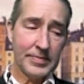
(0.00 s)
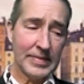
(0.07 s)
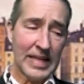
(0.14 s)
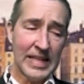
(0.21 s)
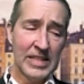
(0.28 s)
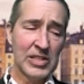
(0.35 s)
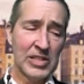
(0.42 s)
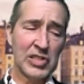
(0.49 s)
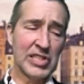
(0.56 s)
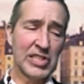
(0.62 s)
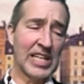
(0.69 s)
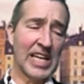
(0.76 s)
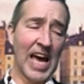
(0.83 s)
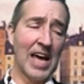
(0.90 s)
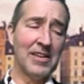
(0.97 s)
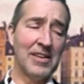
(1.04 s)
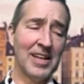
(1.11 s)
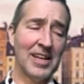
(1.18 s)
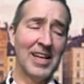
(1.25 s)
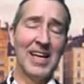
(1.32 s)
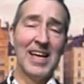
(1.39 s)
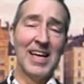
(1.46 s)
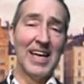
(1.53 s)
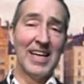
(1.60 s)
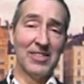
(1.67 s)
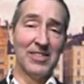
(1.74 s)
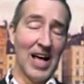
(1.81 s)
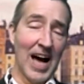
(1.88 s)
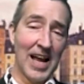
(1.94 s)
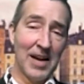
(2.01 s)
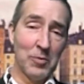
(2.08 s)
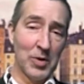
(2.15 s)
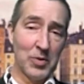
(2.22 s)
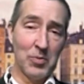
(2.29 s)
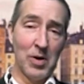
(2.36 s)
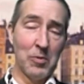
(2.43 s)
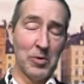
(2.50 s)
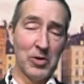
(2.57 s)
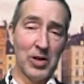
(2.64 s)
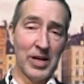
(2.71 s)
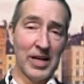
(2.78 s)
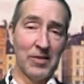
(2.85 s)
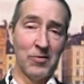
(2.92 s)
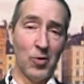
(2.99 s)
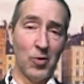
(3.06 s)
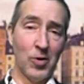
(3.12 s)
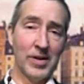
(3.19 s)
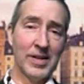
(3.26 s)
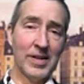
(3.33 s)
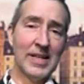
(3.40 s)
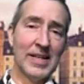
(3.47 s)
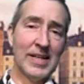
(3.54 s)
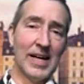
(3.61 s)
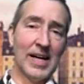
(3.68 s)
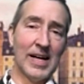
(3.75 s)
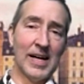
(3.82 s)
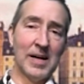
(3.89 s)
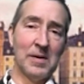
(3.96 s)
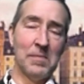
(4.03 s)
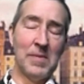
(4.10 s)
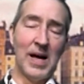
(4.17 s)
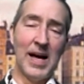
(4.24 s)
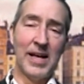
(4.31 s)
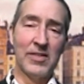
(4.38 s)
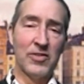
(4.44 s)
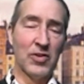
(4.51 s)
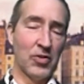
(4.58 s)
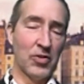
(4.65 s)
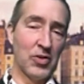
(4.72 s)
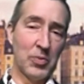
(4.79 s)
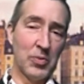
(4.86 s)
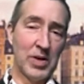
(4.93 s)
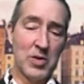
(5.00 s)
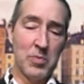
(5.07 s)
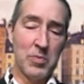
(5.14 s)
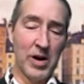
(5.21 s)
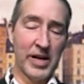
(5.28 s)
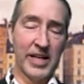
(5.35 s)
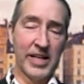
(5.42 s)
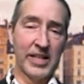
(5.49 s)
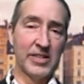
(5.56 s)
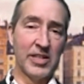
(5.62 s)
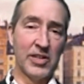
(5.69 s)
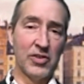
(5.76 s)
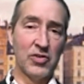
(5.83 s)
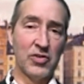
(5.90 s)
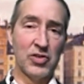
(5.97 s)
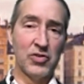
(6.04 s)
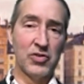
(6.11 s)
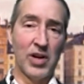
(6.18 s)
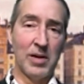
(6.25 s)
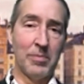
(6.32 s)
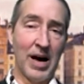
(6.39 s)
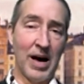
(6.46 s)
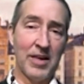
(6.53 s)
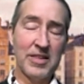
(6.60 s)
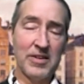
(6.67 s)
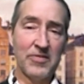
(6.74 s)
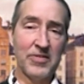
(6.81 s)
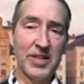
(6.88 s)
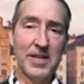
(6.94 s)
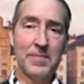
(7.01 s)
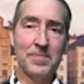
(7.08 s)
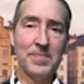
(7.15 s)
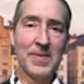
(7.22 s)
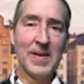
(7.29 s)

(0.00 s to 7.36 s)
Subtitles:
And this is again in line with what we're looking for. And so the Swedish market continues to trade positively.